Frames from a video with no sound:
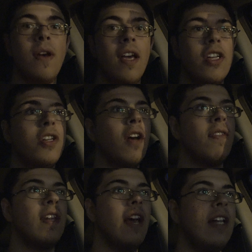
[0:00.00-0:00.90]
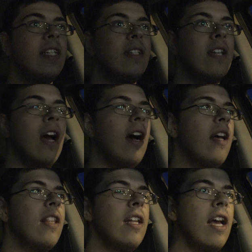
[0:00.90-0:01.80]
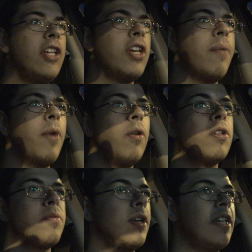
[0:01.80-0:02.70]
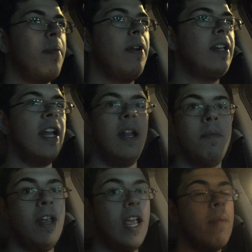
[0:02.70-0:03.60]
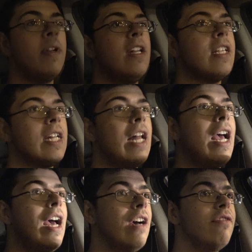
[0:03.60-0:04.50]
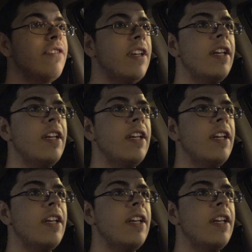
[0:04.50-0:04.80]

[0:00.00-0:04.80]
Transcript: I can shut off the night uh, the night shot mode, which my ten eighty p camera does not have.